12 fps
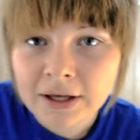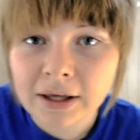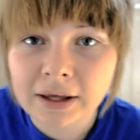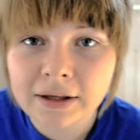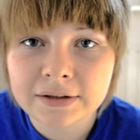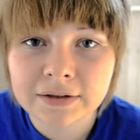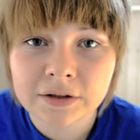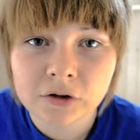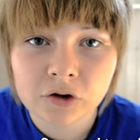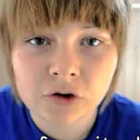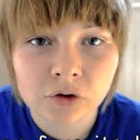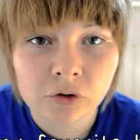is
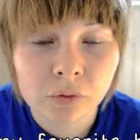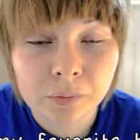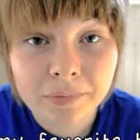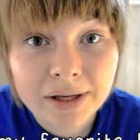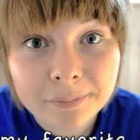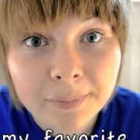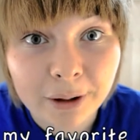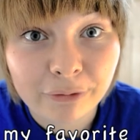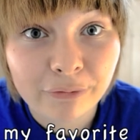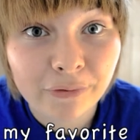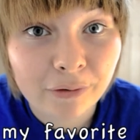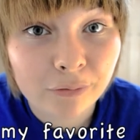to meet my
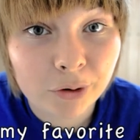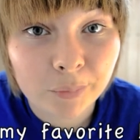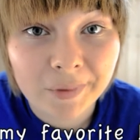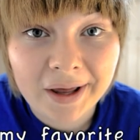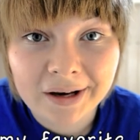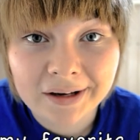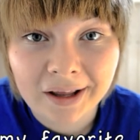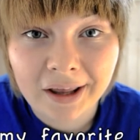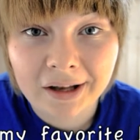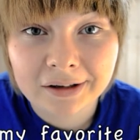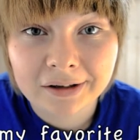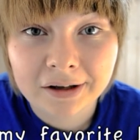favorite band
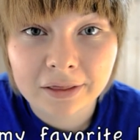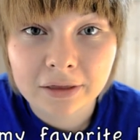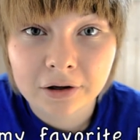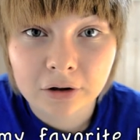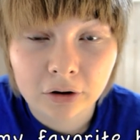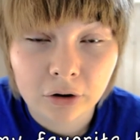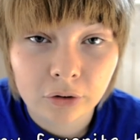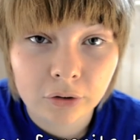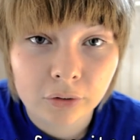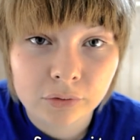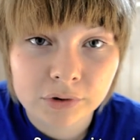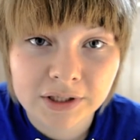and get their
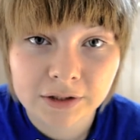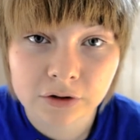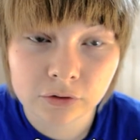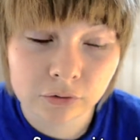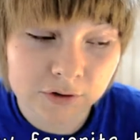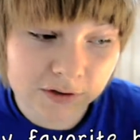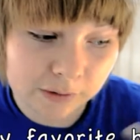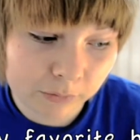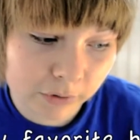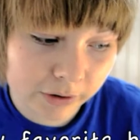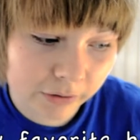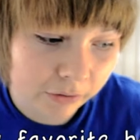logo tattooed
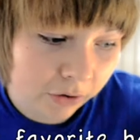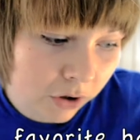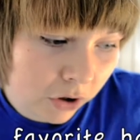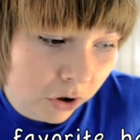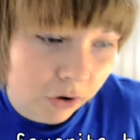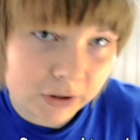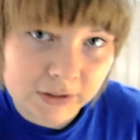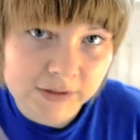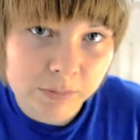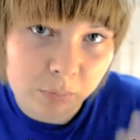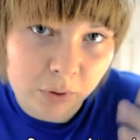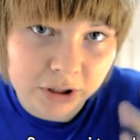somewhere on
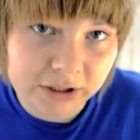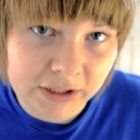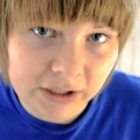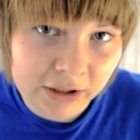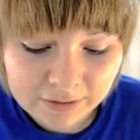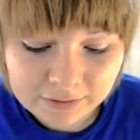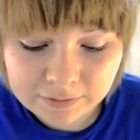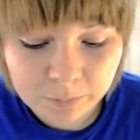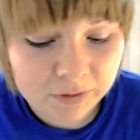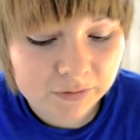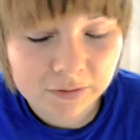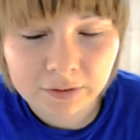this body. And that's
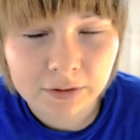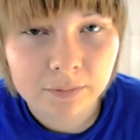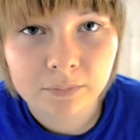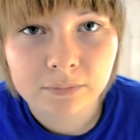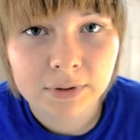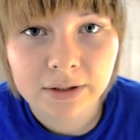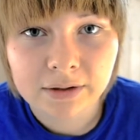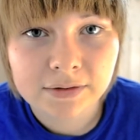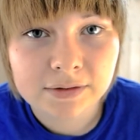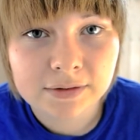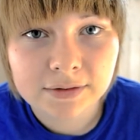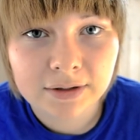basically
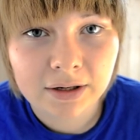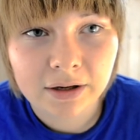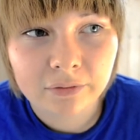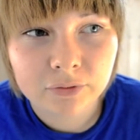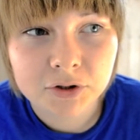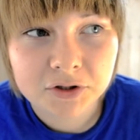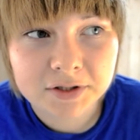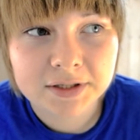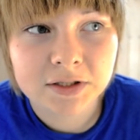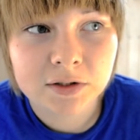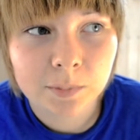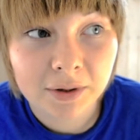because they have just
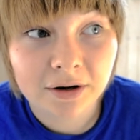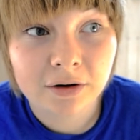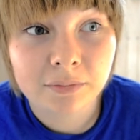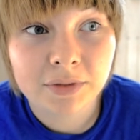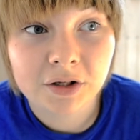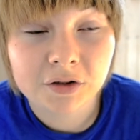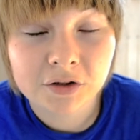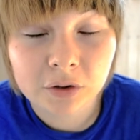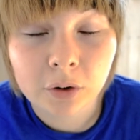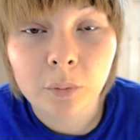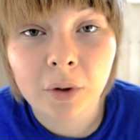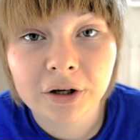inspired me
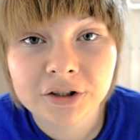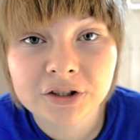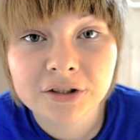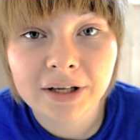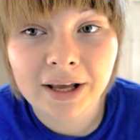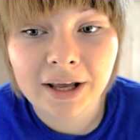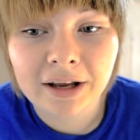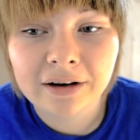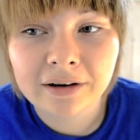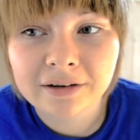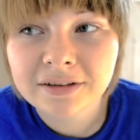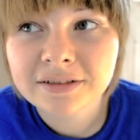so much,
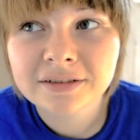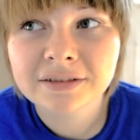and